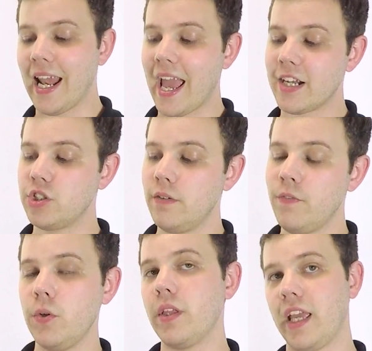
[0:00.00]
actually
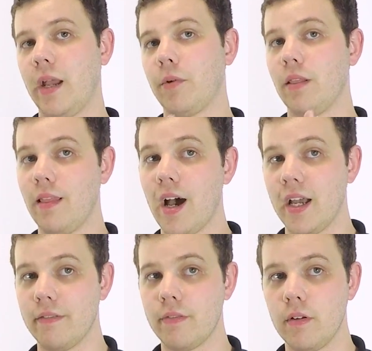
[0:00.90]
view the camera live.